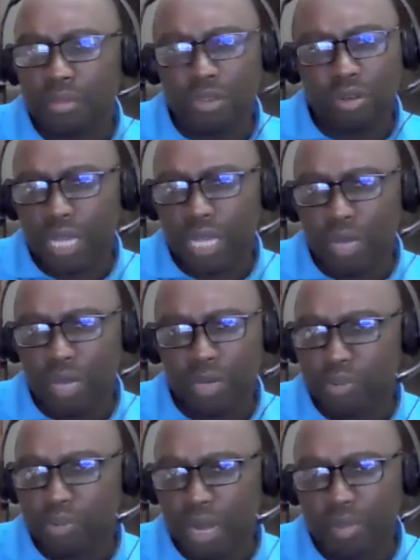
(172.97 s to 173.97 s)
where we
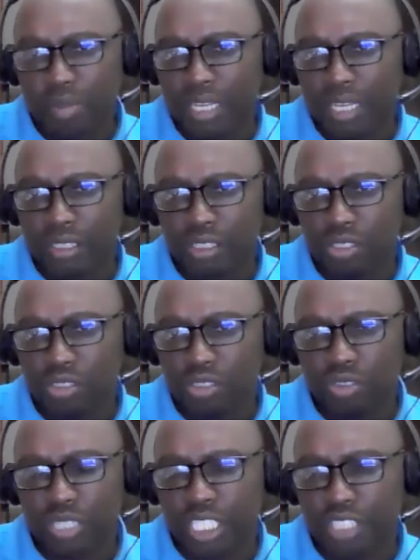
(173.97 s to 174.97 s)
are probably
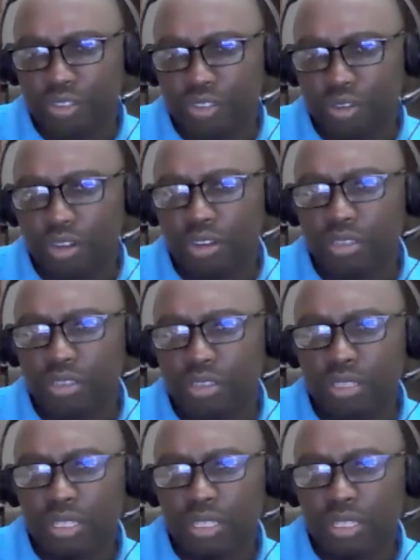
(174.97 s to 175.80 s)
doing it wrong,